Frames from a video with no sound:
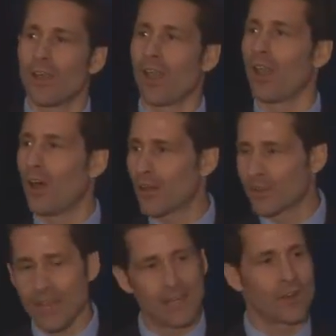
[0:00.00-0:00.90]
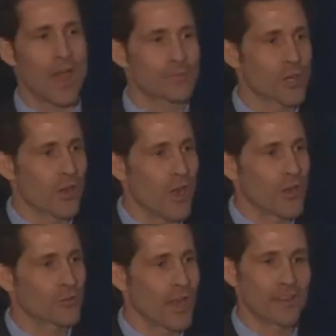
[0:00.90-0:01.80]
a longer dated option
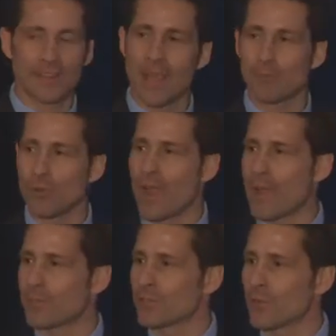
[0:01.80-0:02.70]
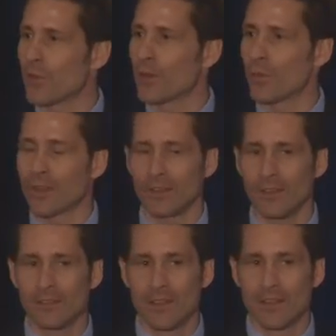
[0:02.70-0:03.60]
contract and that move happens very
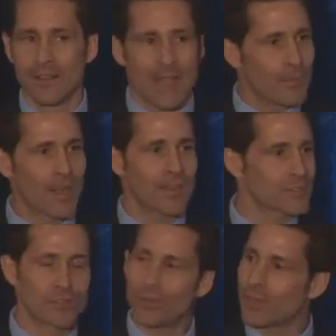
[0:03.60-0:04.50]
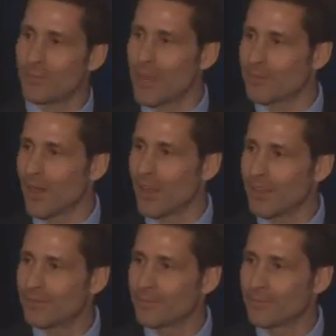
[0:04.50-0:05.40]
quickly, am I not still going to make money?